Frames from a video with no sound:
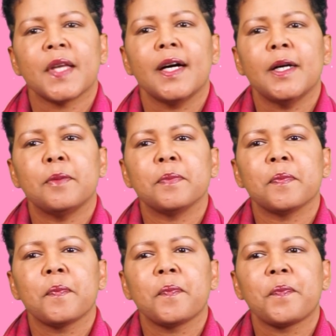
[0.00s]

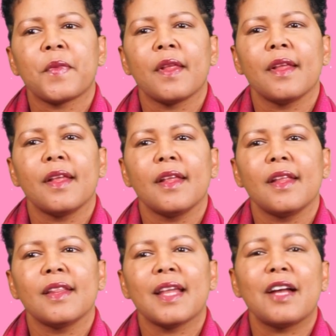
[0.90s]

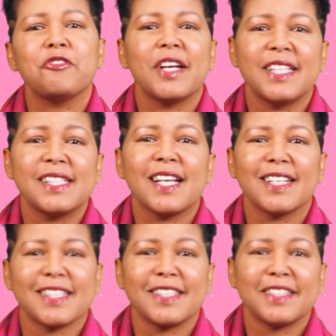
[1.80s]
That really
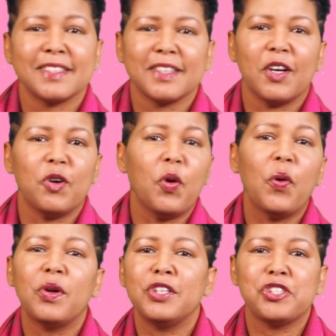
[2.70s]
started a
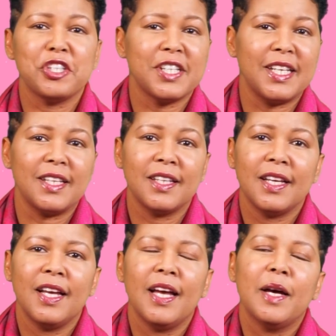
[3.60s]
whole journey
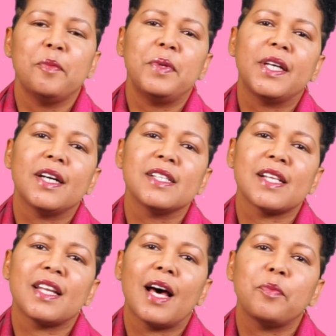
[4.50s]
because
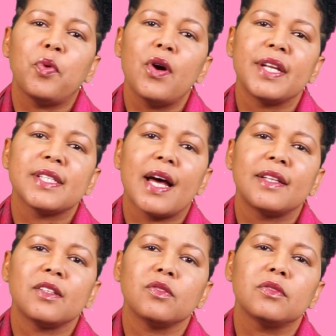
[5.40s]
at that point I
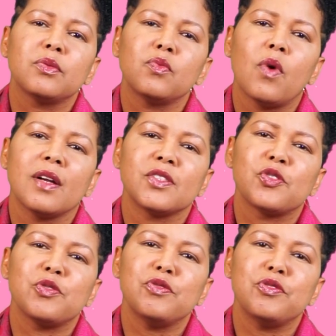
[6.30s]
didn't
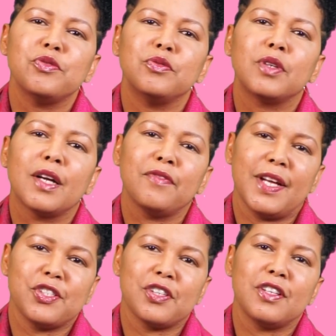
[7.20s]
want to do
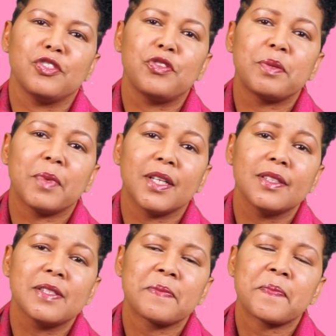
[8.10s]
conventional
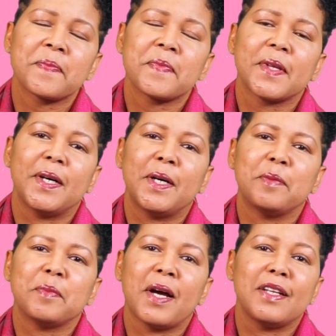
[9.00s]
treatment.
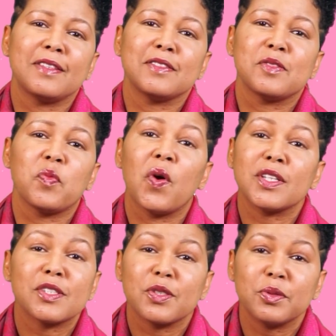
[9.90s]
I didn't
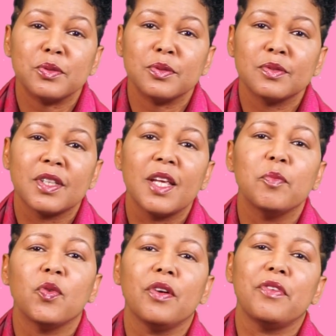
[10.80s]
want to do
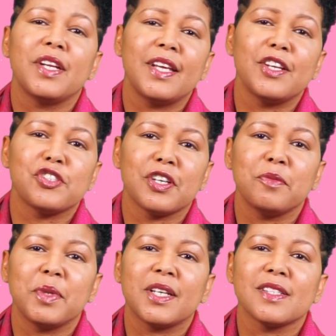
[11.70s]
chemo and
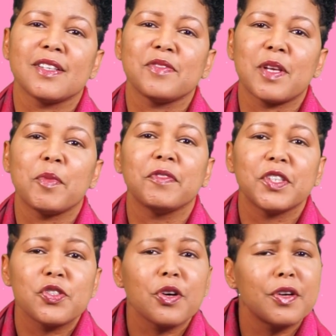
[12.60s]
radiation because of some of the
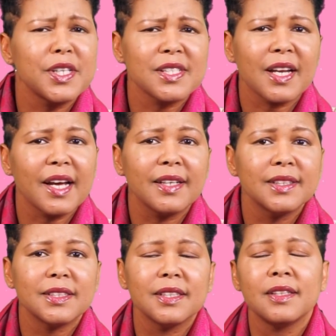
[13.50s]
stories that I
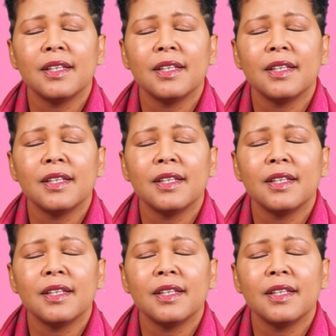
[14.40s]
heard.